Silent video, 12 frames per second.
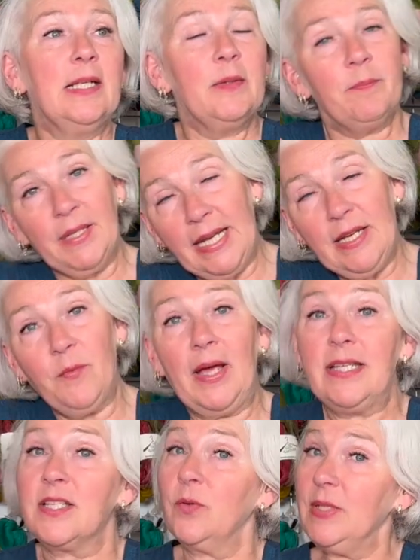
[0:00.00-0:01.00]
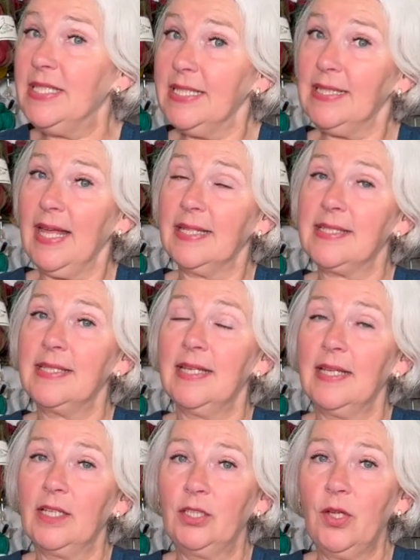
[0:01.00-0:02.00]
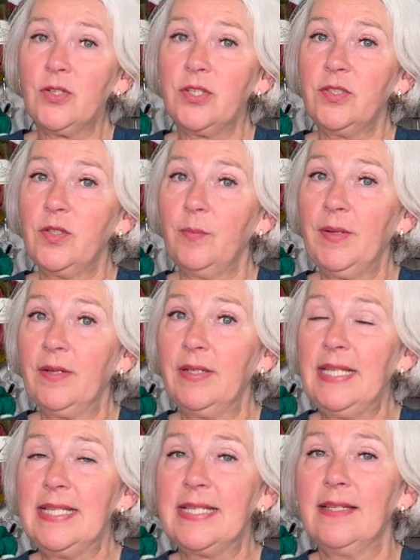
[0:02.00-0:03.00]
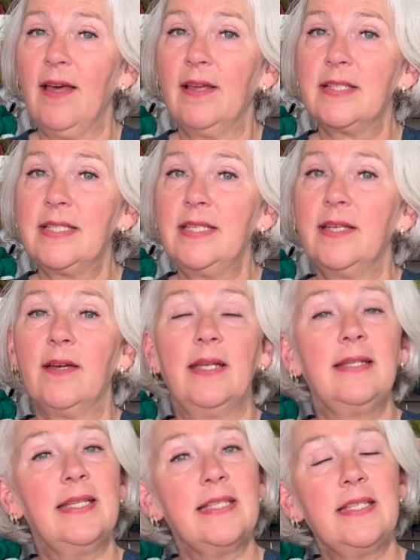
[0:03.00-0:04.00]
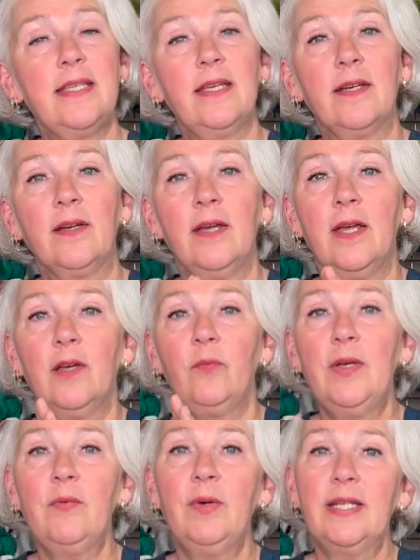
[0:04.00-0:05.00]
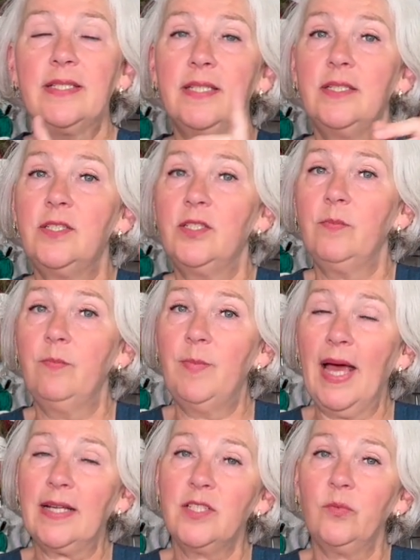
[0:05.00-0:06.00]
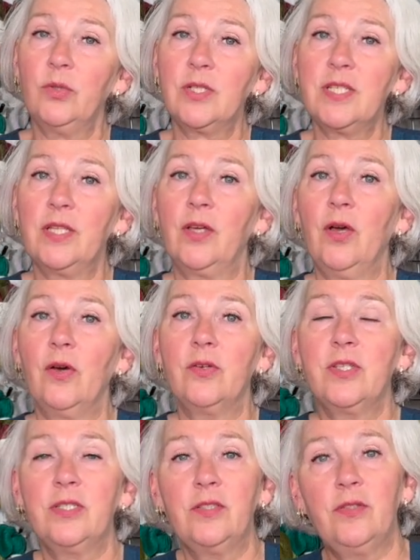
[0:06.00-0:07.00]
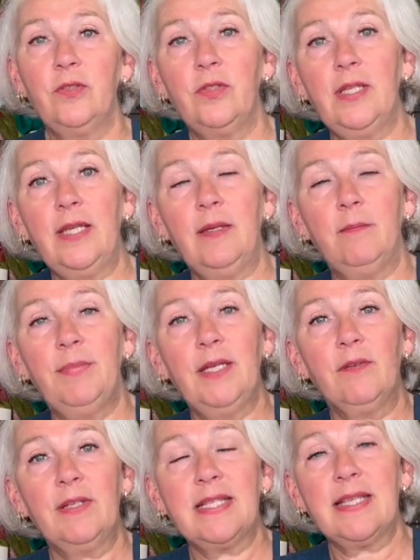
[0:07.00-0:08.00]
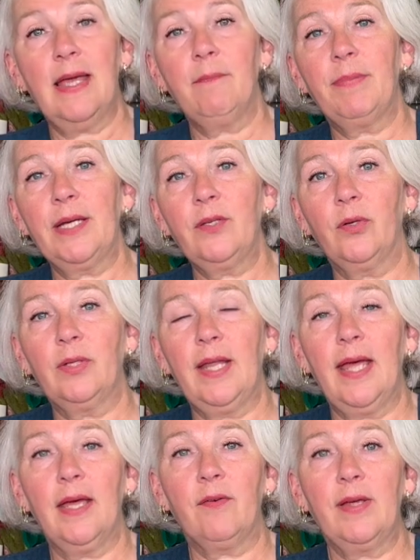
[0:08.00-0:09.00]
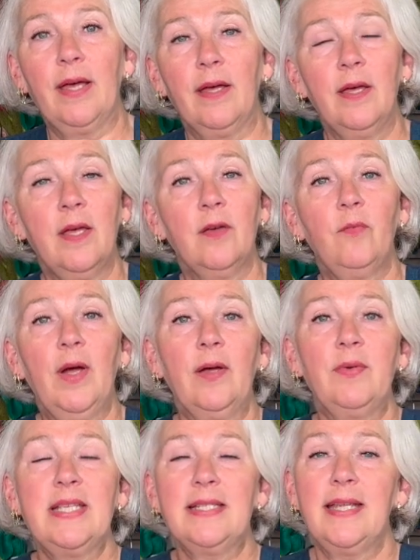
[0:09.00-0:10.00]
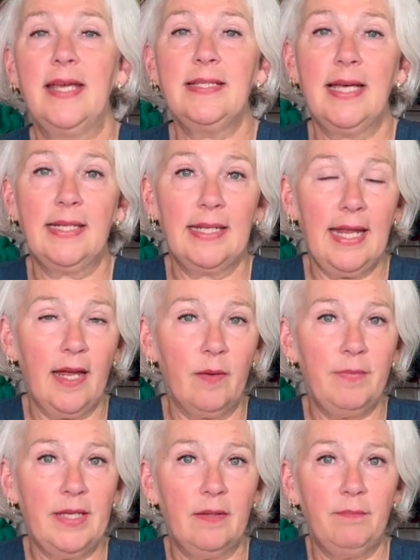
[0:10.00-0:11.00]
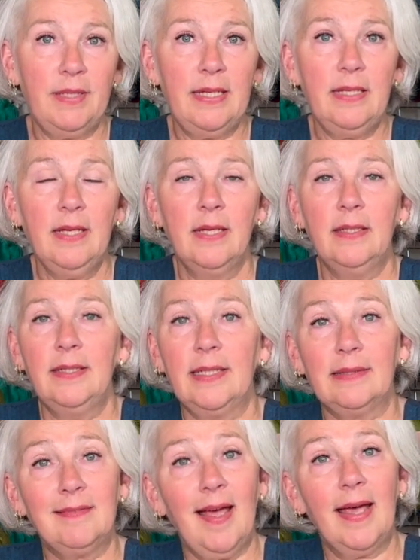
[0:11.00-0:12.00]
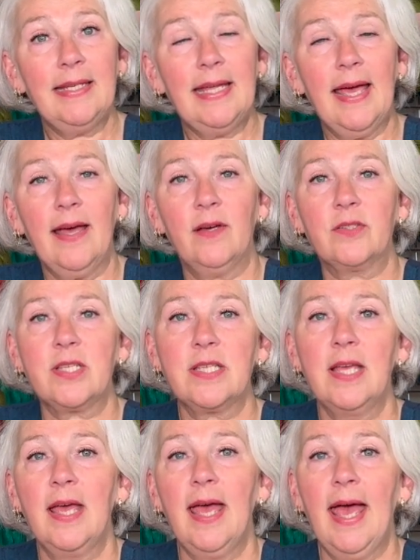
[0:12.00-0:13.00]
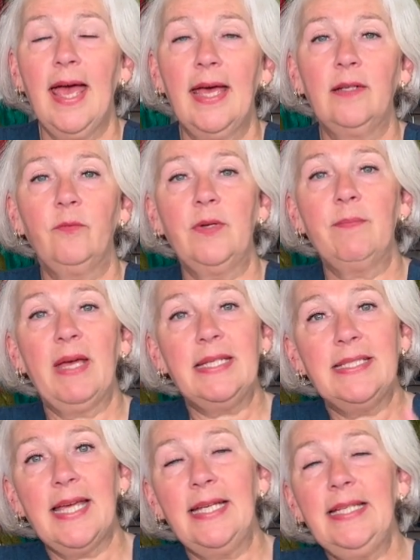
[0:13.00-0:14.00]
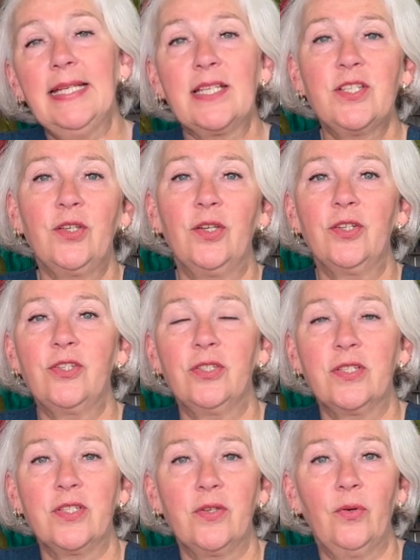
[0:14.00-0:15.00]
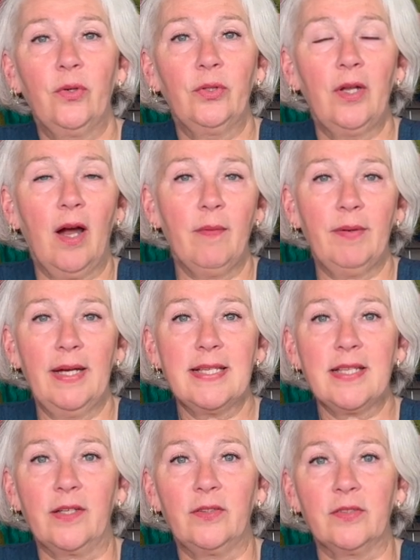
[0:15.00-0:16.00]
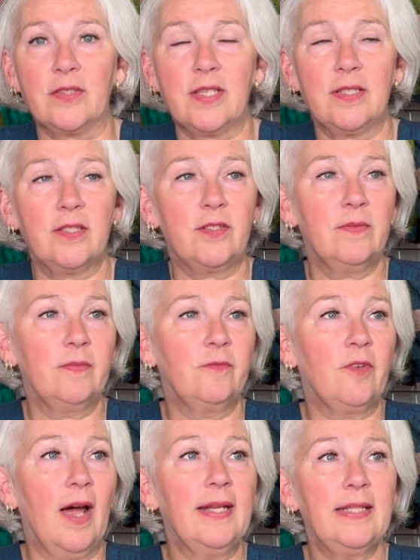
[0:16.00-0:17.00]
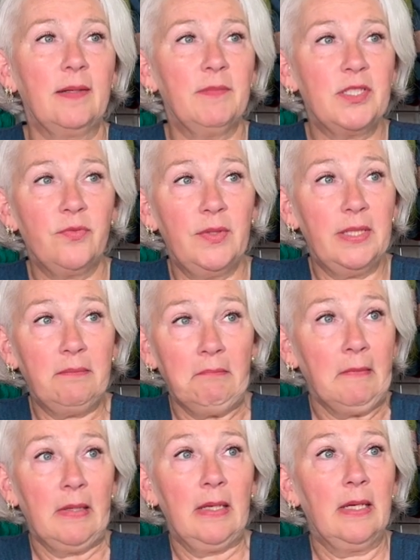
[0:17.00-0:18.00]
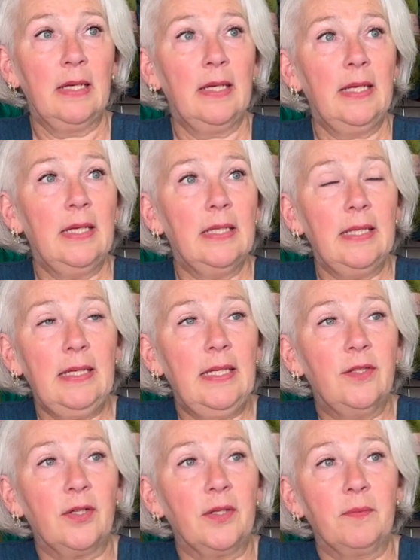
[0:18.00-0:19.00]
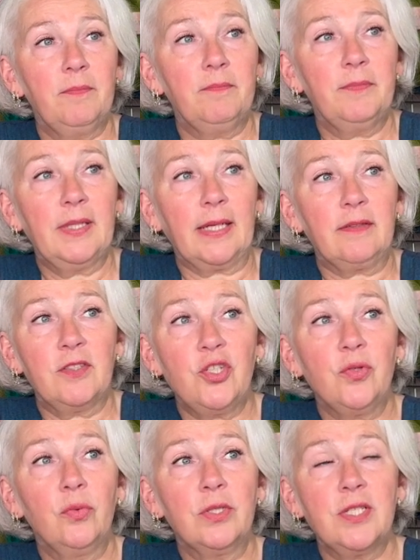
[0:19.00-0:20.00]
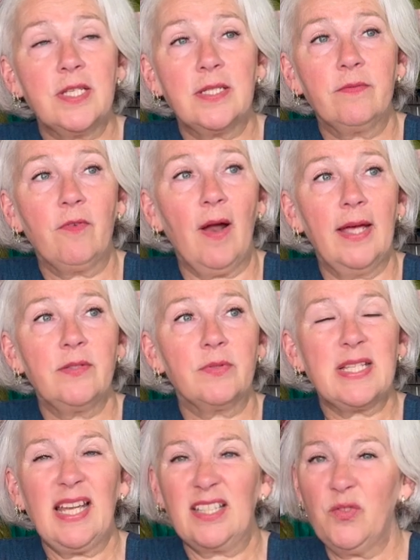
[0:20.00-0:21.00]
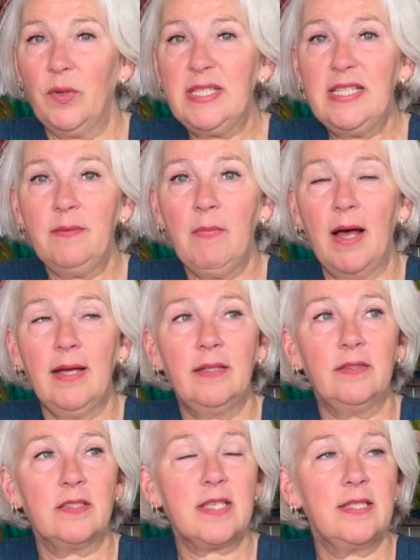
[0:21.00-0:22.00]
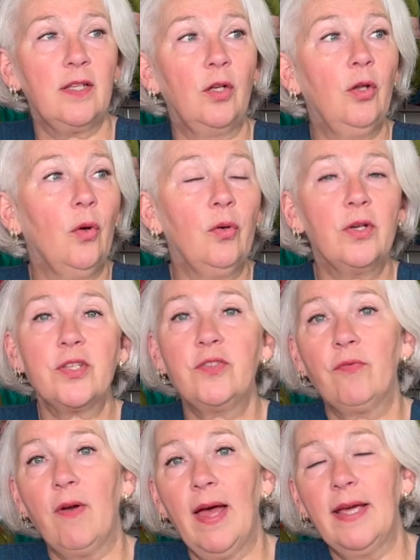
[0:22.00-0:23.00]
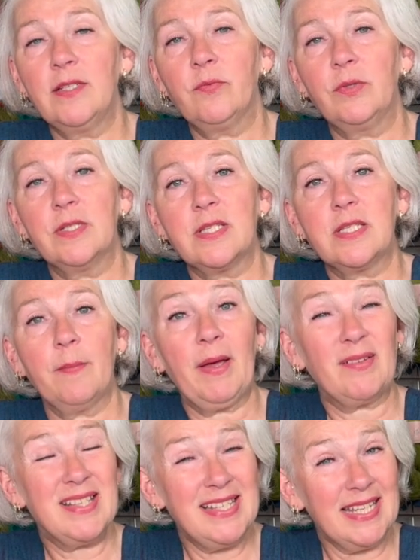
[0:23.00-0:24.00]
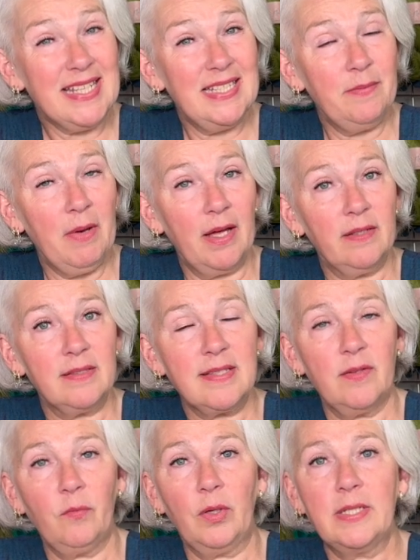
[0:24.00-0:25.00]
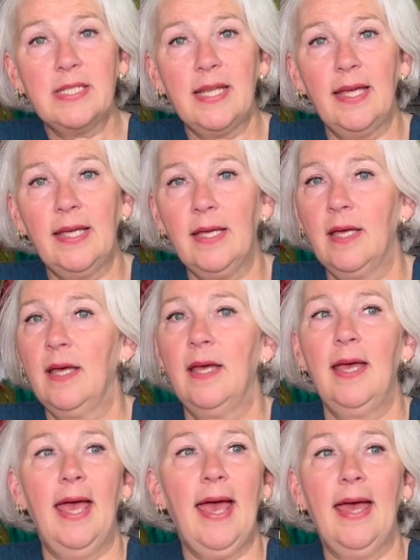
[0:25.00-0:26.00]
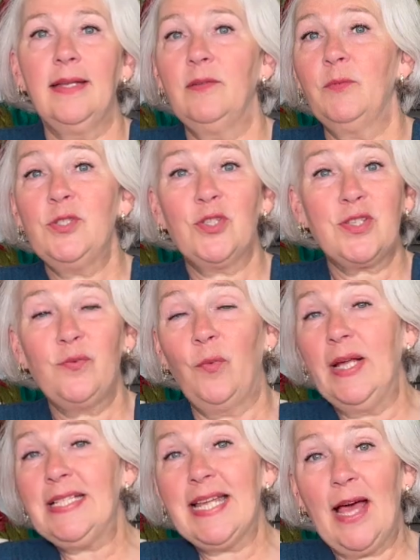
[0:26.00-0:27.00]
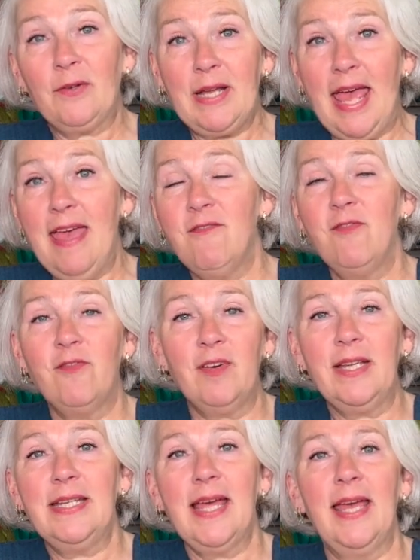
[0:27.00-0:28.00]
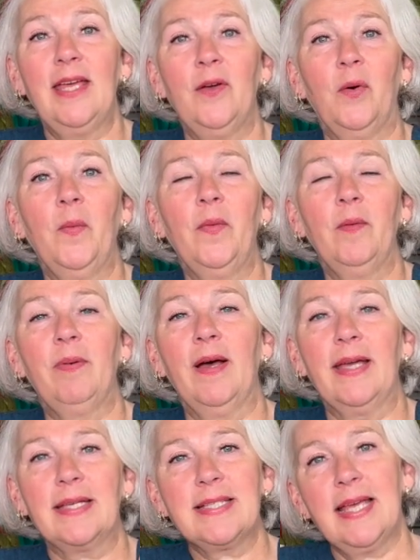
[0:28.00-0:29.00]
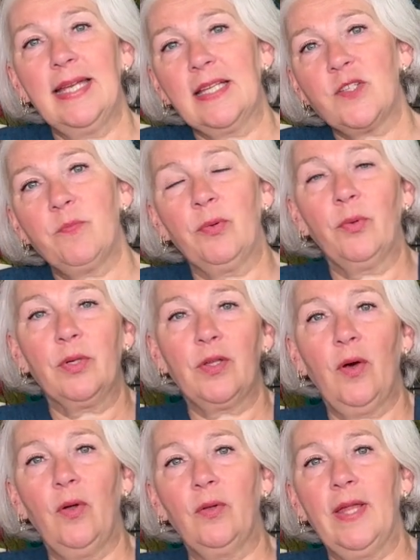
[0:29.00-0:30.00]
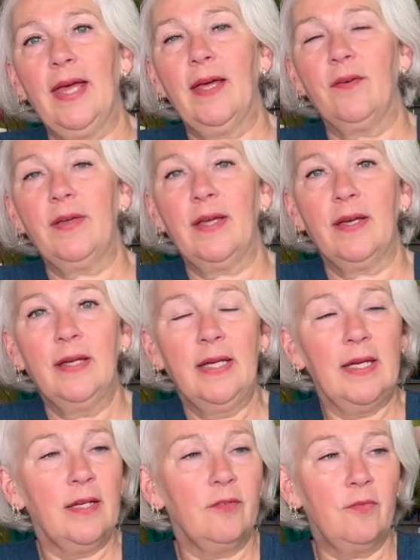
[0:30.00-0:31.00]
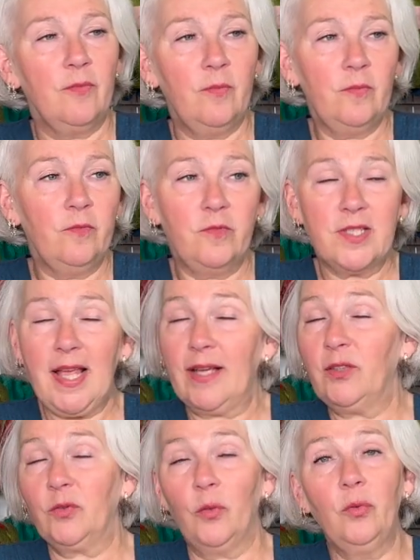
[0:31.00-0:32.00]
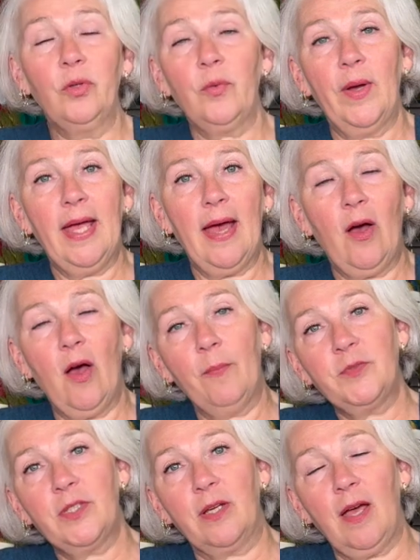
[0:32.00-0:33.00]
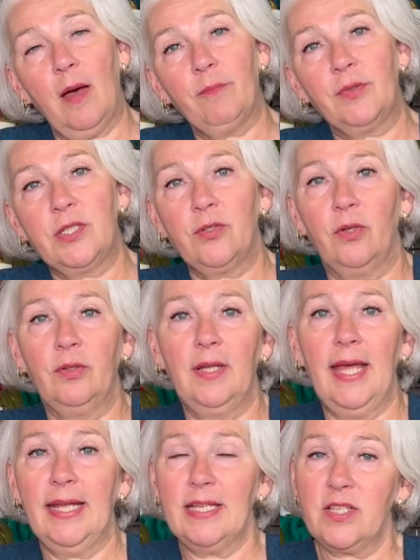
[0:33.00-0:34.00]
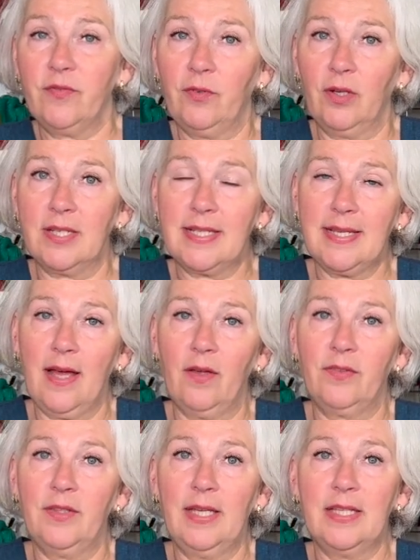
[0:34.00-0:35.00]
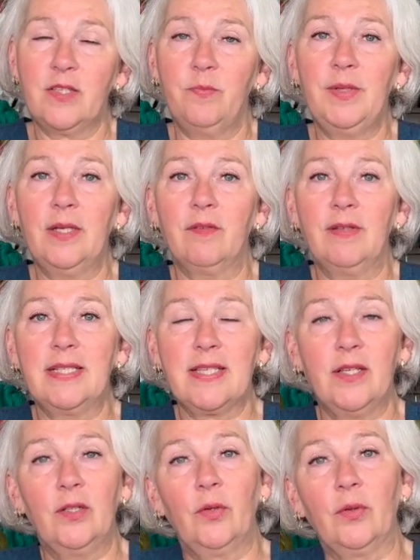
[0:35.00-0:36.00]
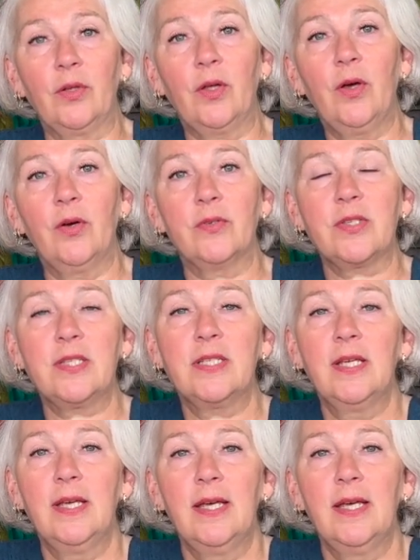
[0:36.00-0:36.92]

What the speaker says: But anyway, so we did that closer to the Pyrenees last year, and this year we went back towards the coast to the Biarritz and Bayonne area, where we stayed at an Airbnb, little tiny house, and we made daily excursions on our bicycles, riding between either, like, the shortest ride was like 20 miles, the longest ride was about 60 miles in one day. And we just went out every day on the bikes and explored the whole area, cycled all the way up to Cap Breton and as far south as Biarritz along the coast.